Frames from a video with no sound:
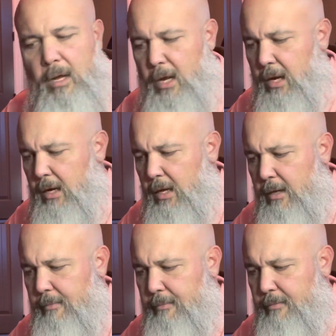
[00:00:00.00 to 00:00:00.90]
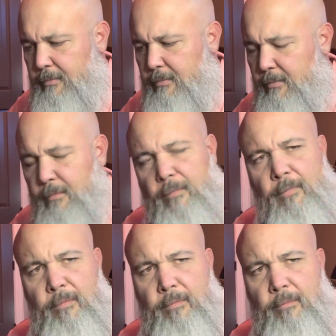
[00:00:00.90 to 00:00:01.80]
And
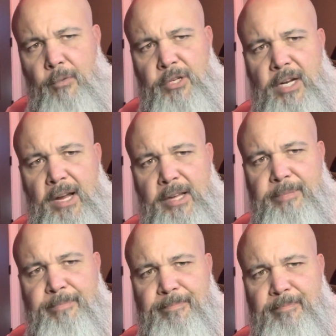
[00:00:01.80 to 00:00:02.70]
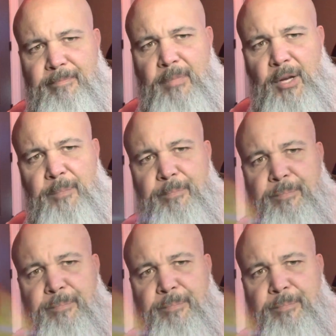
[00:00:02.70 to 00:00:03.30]
appreciate it, guys. Be good.